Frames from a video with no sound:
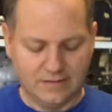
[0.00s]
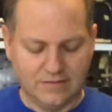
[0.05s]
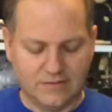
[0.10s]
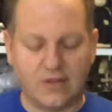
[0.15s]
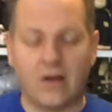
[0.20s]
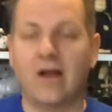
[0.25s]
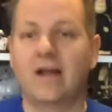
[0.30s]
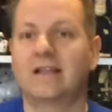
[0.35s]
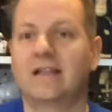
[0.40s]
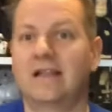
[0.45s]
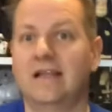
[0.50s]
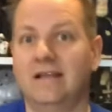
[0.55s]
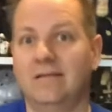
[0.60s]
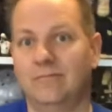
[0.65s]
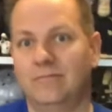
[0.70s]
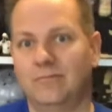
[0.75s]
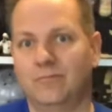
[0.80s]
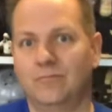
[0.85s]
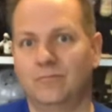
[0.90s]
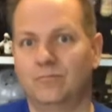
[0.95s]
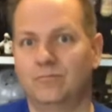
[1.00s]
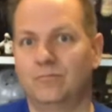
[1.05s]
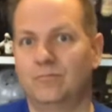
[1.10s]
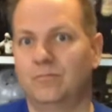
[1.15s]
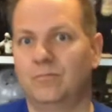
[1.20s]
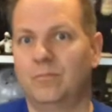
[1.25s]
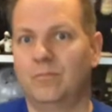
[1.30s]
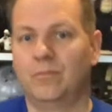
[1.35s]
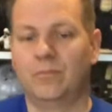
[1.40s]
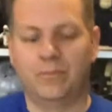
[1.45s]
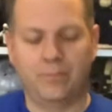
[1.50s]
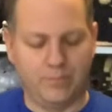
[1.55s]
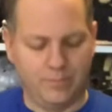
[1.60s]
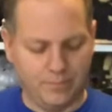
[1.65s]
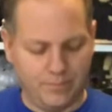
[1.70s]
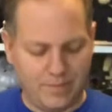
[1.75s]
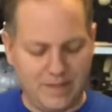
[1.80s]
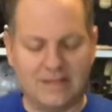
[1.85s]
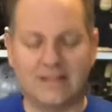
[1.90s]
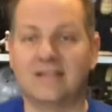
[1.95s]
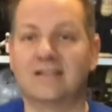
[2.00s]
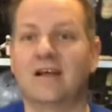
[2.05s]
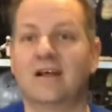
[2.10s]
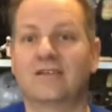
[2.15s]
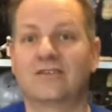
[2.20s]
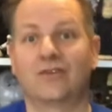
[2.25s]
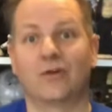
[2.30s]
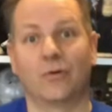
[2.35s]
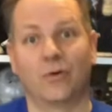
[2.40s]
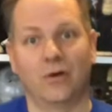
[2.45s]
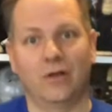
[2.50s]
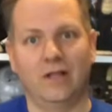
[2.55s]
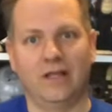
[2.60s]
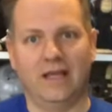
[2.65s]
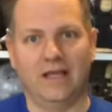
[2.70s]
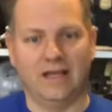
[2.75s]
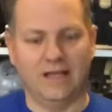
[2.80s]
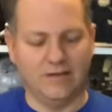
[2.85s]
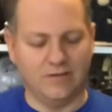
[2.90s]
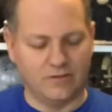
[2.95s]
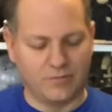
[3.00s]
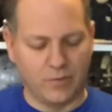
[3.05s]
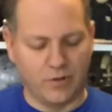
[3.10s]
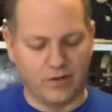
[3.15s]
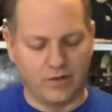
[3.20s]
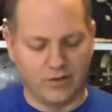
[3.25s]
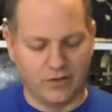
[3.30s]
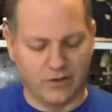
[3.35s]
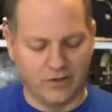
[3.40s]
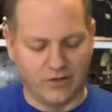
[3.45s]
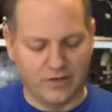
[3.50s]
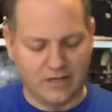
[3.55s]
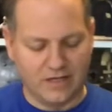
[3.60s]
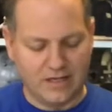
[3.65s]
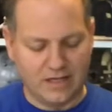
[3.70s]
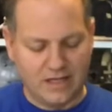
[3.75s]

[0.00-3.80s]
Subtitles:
Sorry that he bit the dust so early in it. Spoiler alert.